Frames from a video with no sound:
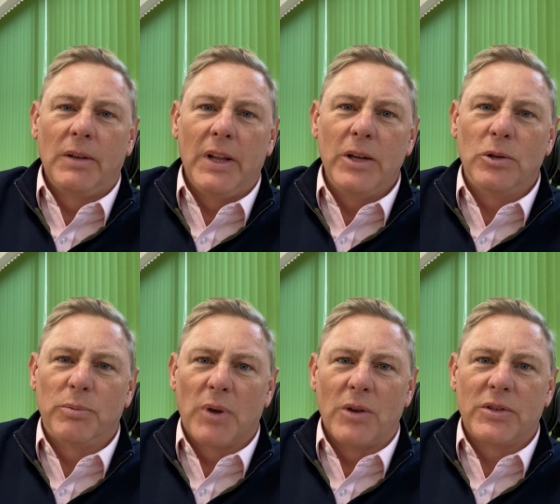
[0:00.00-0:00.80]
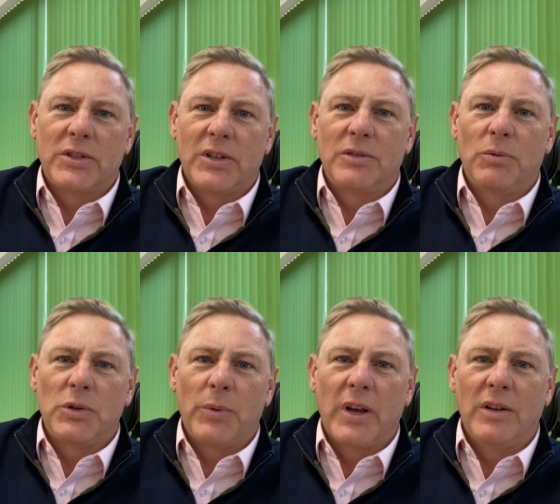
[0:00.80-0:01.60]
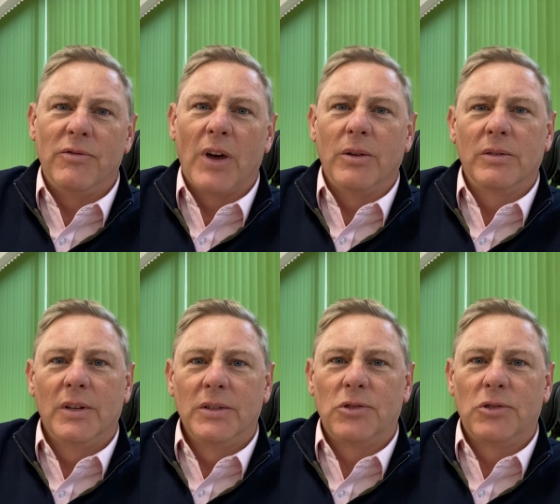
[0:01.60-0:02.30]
legal processes which we can invoke